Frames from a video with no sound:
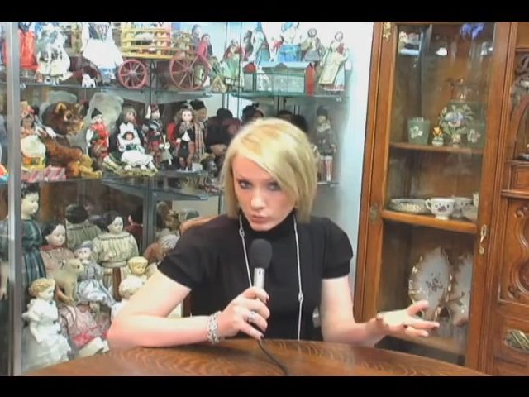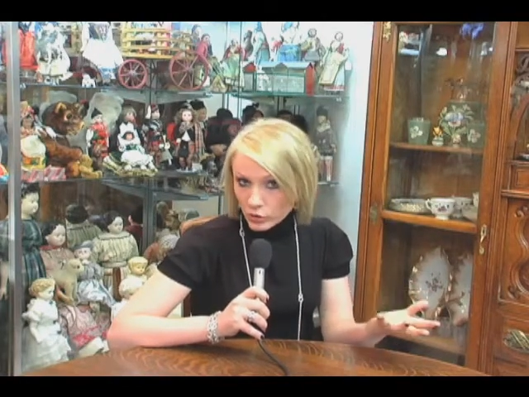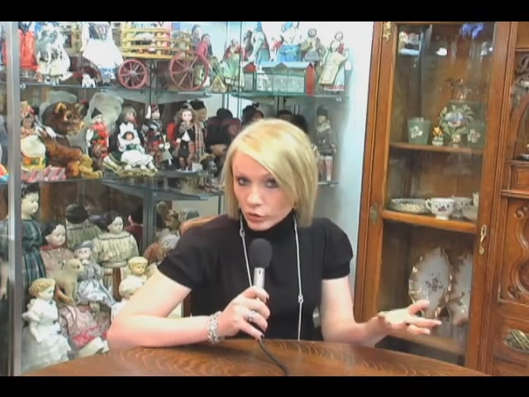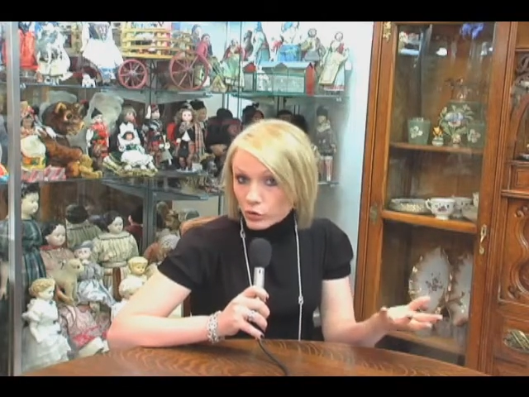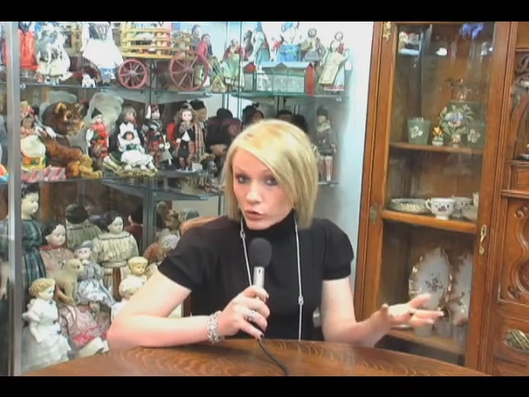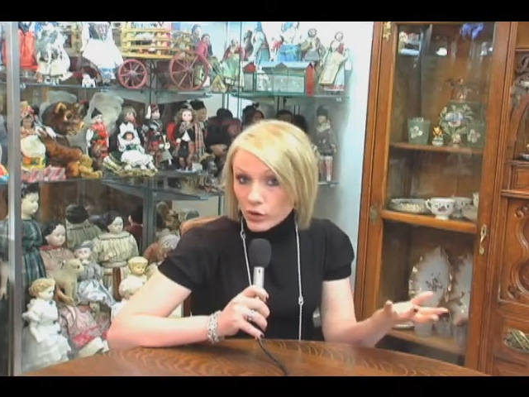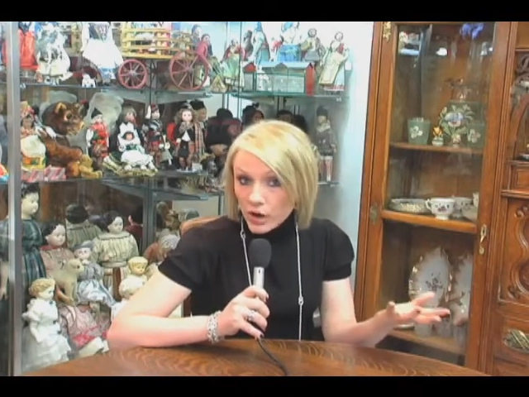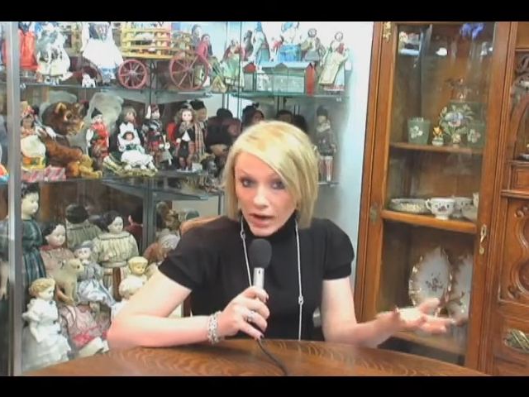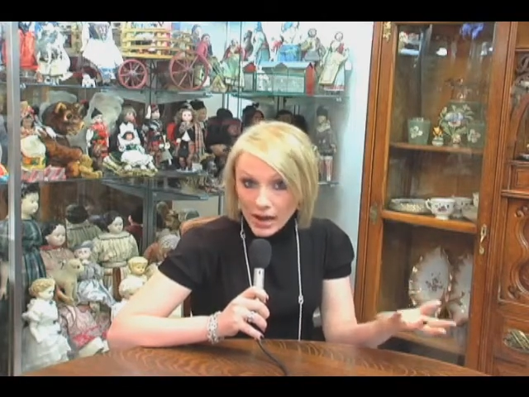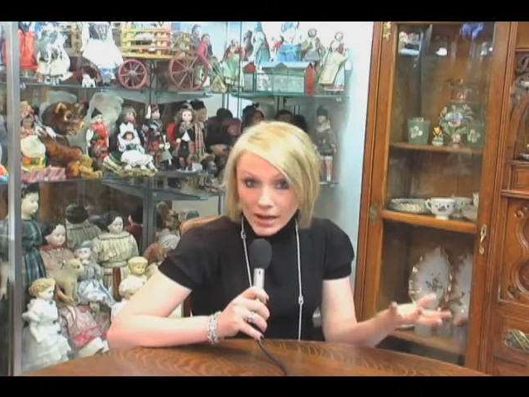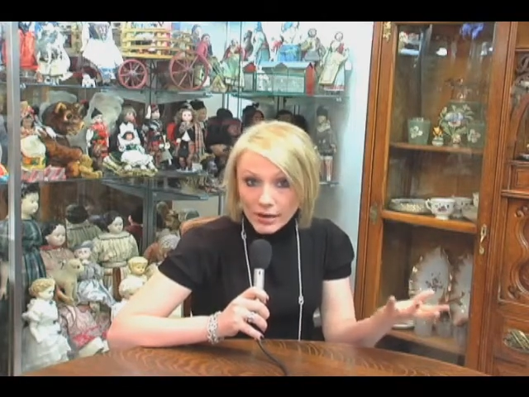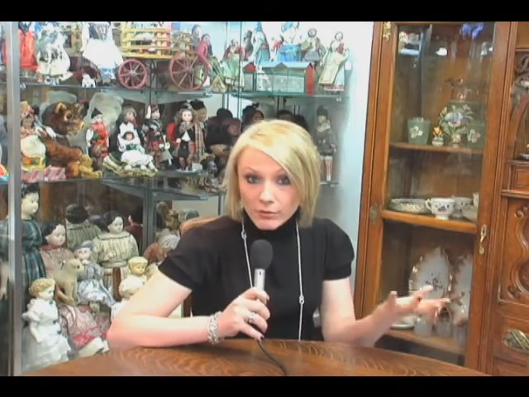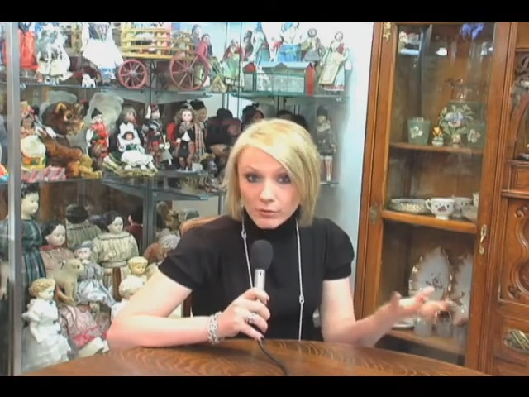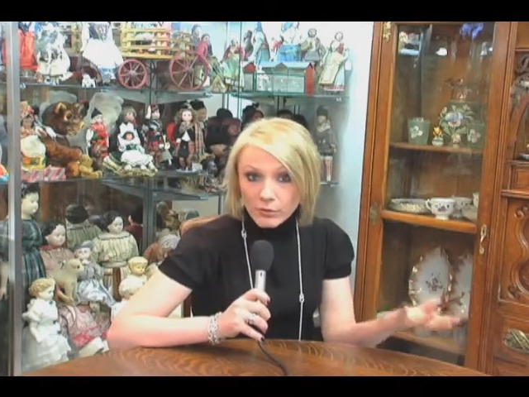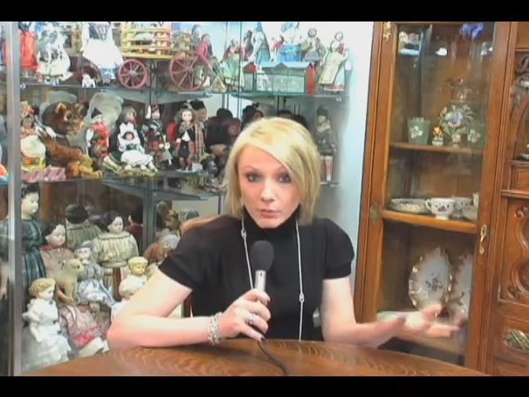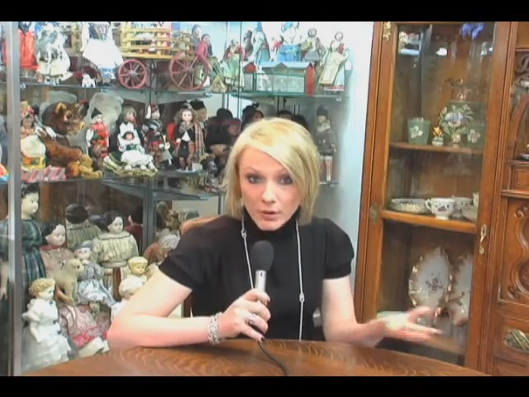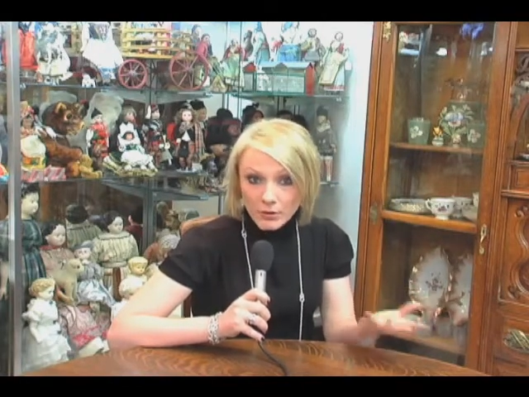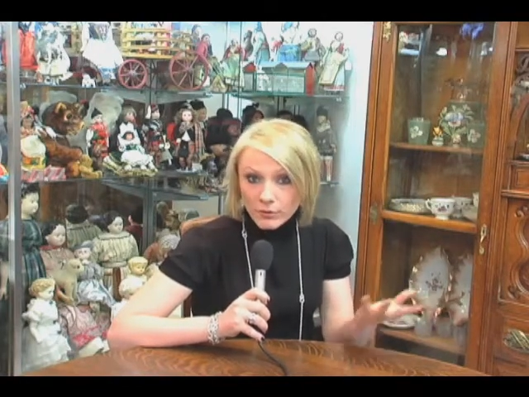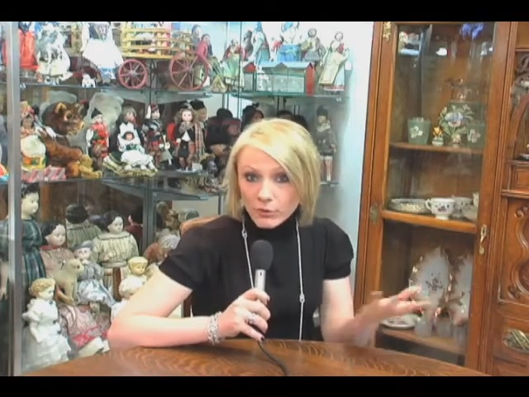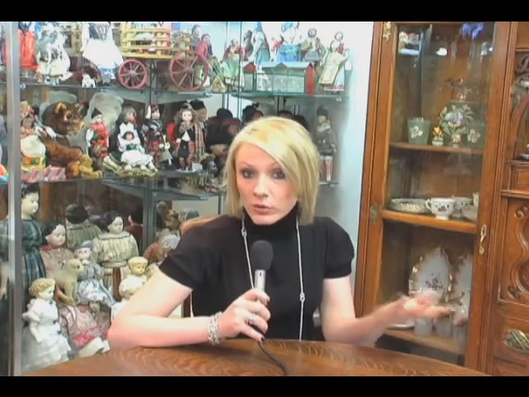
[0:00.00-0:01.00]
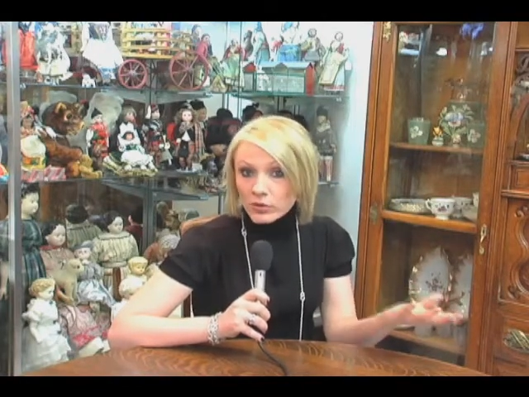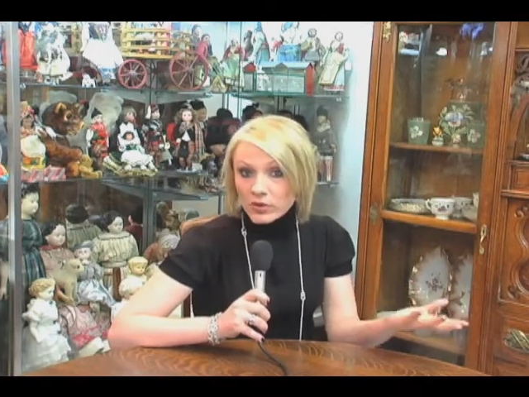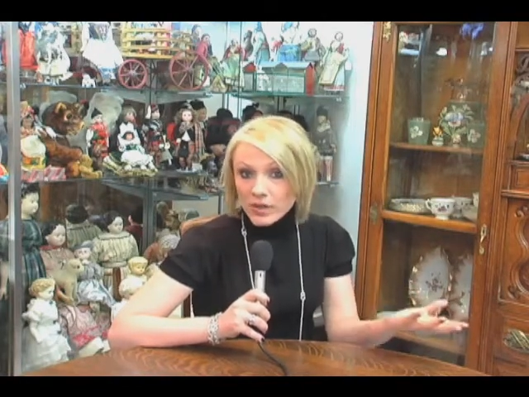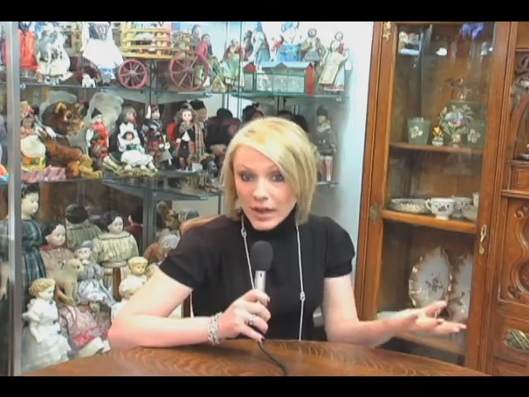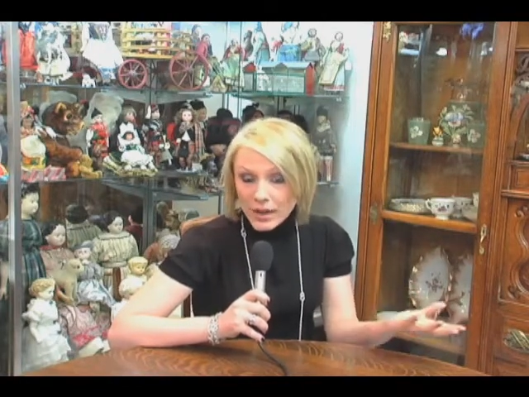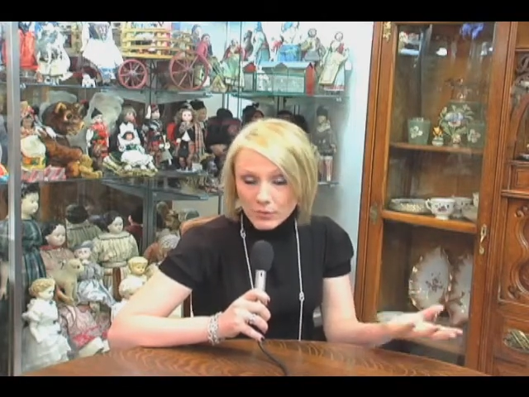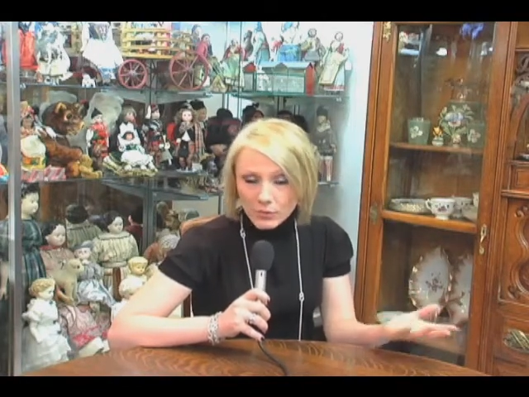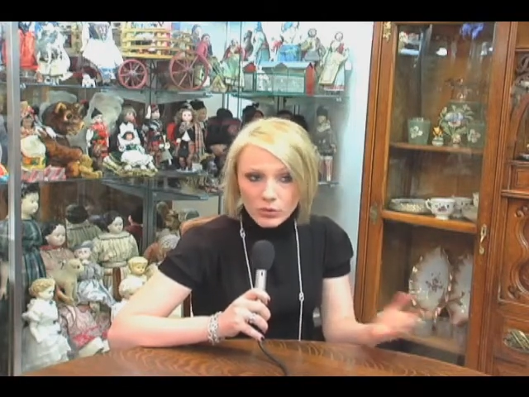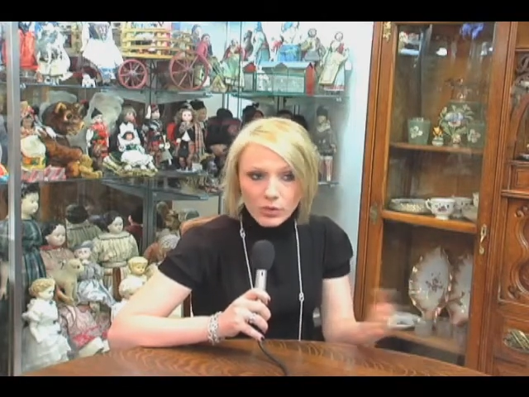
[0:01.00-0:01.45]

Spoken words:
to try for my first time.